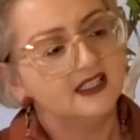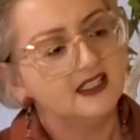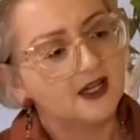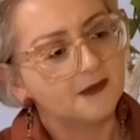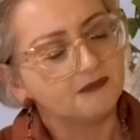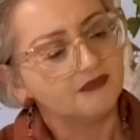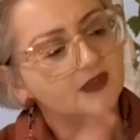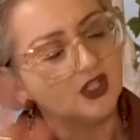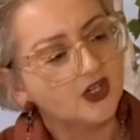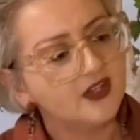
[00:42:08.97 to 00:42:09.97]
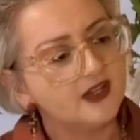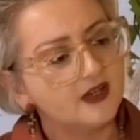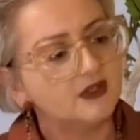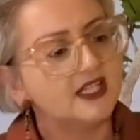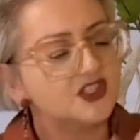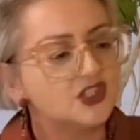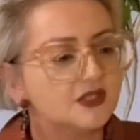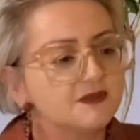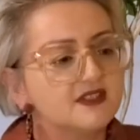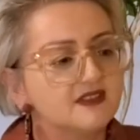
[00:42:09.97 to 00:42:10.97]
that
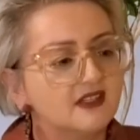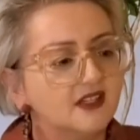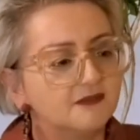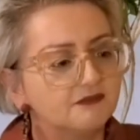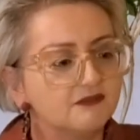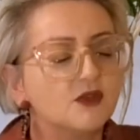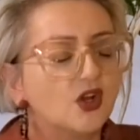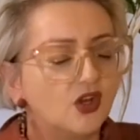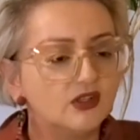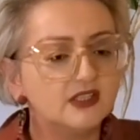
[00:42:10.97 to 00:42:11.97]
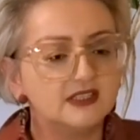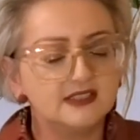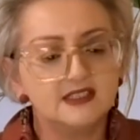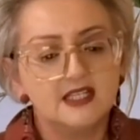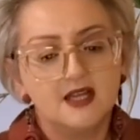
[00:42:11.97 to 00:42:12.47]
relationship's no longer.